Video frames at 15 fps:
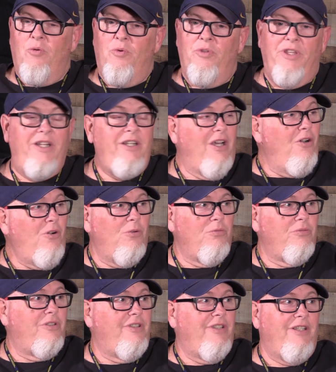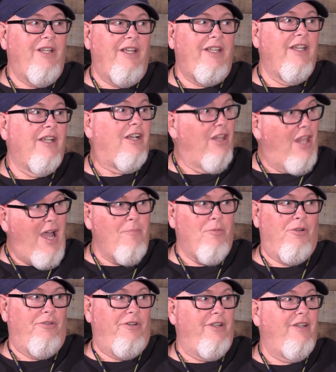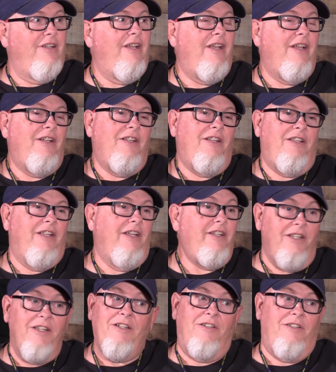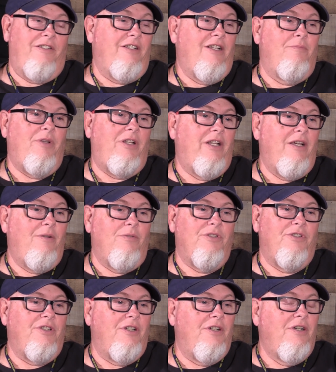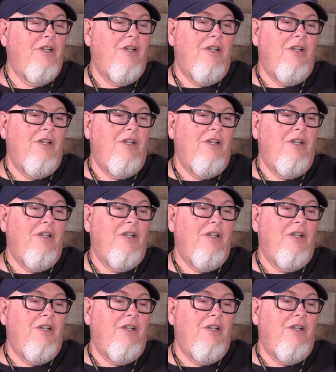When they don't, then they get clobbered, and they didn't. That was an